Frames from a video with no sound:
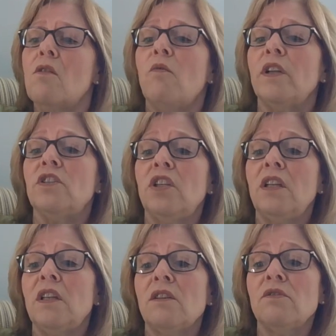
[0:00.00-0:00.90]
When
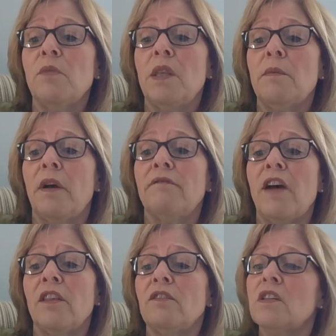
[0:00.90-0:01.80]
she tells me that my
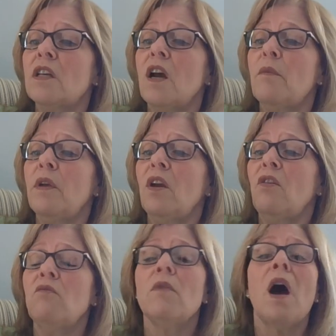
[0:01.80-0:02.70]
father isn't coming
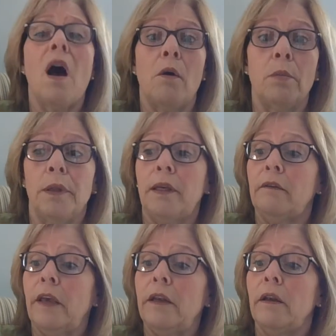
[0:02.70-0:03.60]
home, I'll
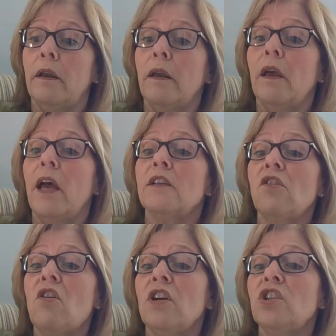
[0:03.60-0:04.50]
believe it. As
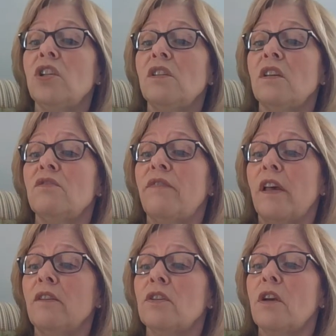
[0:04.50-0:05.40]
long as she says
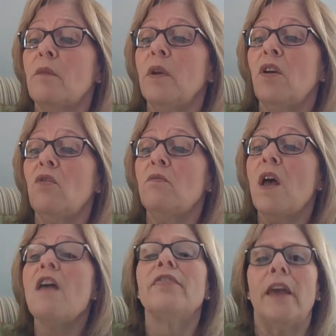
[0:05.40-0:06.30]
father is coming
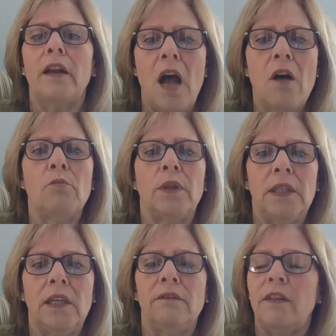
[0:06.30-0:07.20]
home, then I'll
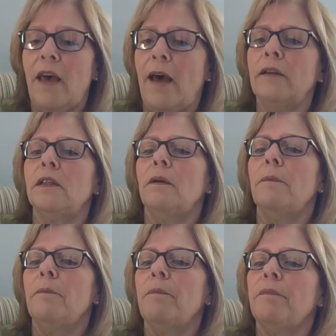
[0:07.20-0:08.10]
believe that.
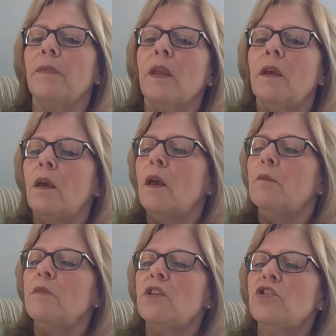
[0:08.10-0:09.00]

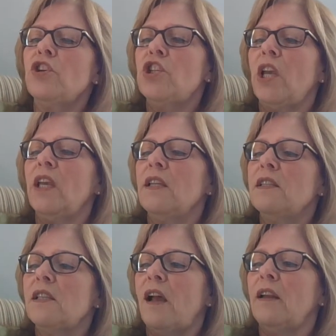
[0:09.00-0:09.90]
Mr.
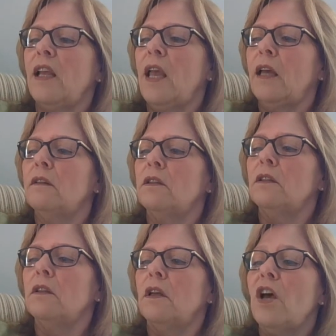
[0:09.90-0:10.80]
Jenkins sighed again.
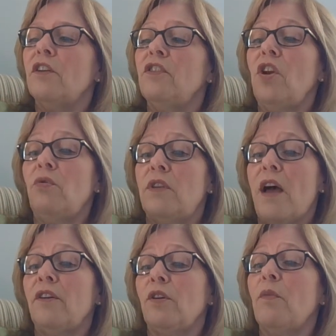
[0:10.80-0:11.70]
No
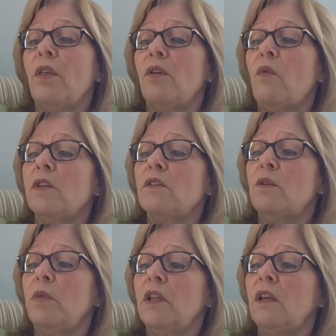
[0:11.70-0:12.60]
doubt your mother wants
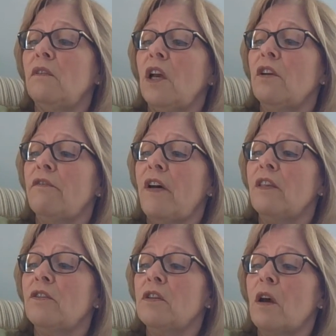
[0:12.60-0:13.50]
to believe that your
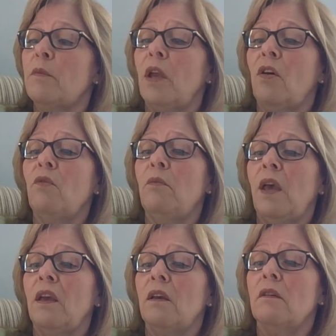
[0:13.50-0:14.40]
father is coming home,
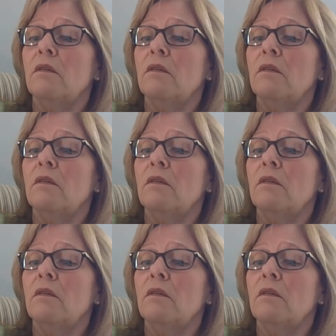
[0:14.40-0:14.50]
Meg.